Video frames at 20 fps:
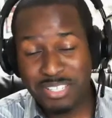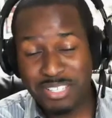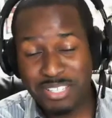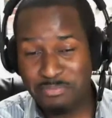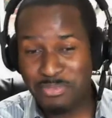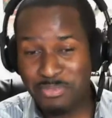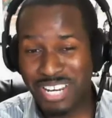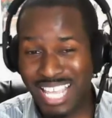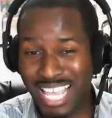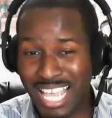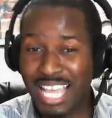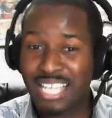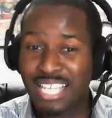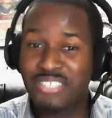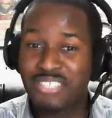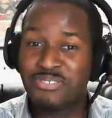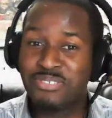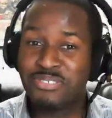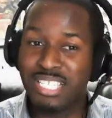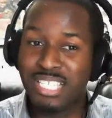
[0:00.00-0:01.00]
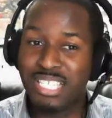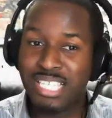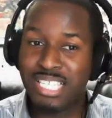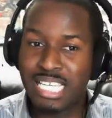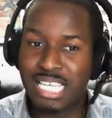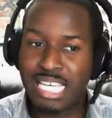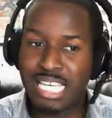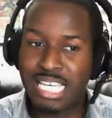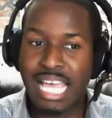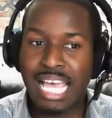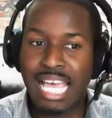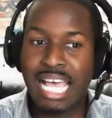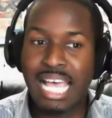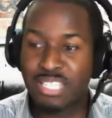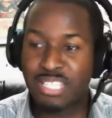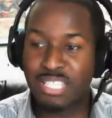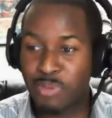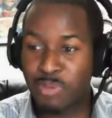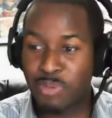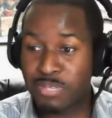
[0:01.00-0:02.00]
somebody actually
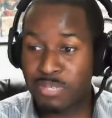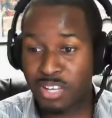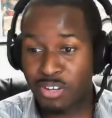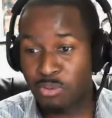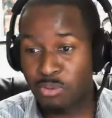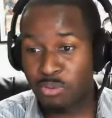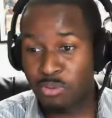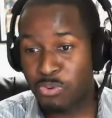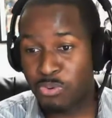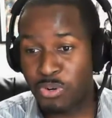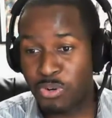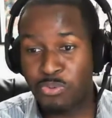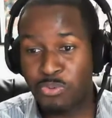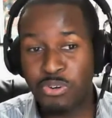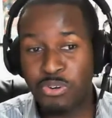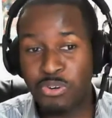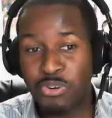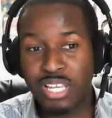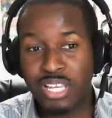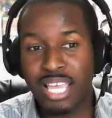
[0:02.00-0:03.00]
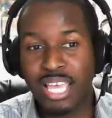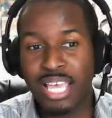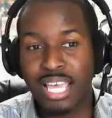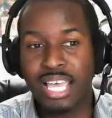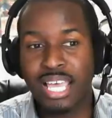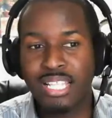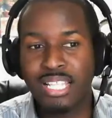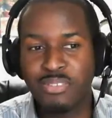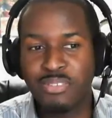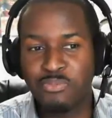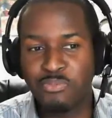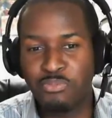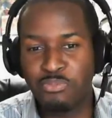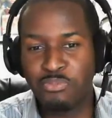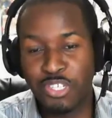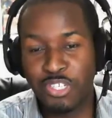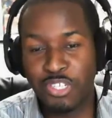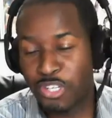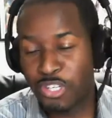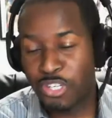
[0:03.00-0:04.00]
has a website called Booredatwork, and
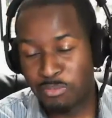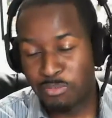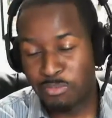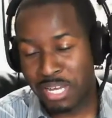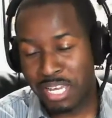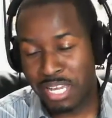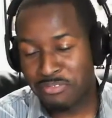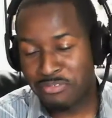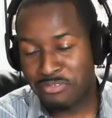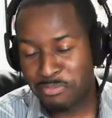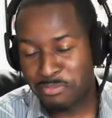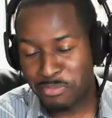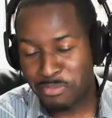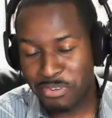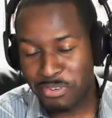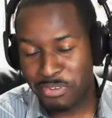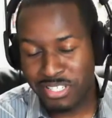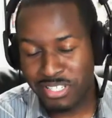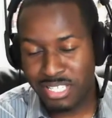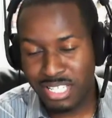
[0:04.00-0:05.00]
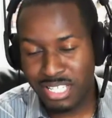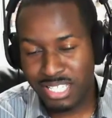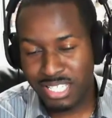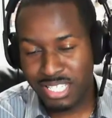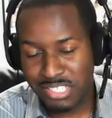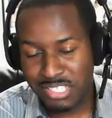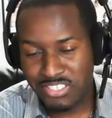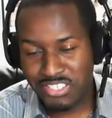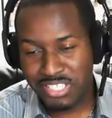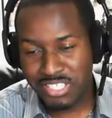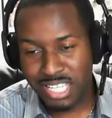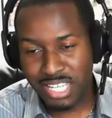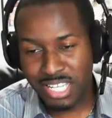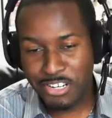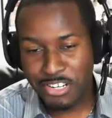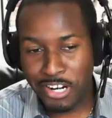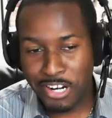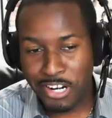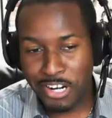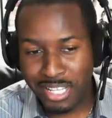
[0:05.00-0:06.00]
we couldn't buy from the person. He's
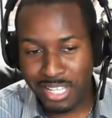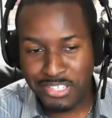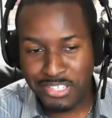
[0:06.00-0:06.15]
sitting on it. So,